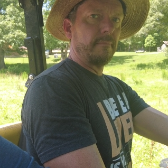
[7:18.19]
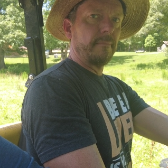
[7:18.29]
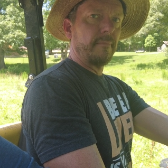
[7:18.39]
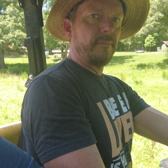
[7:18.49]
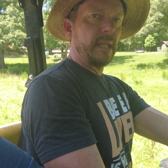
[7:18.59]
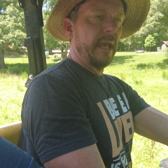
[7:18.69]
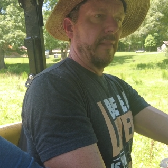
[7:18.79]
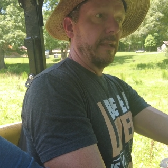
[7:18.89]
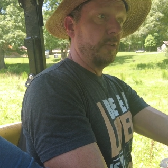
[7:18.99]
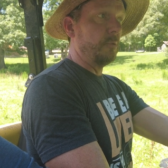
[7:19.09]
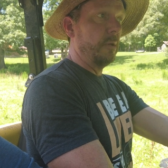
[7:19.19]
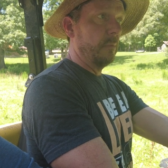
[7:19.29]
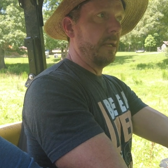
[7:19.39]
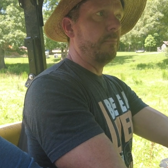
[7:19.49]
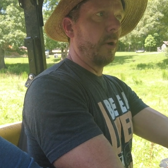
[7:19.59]
And that used to be a
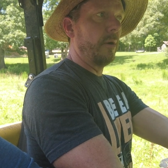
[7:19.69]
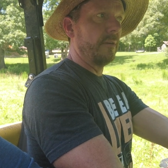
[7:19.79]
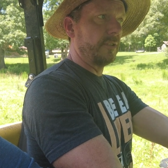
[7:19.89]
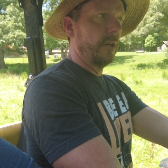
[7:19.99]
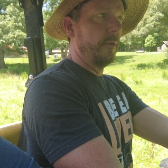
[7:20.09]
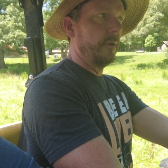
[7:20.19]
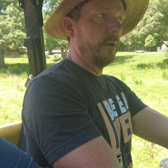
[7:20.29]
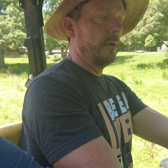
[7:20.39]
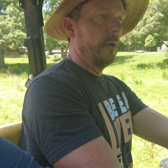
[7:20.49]
big part of southern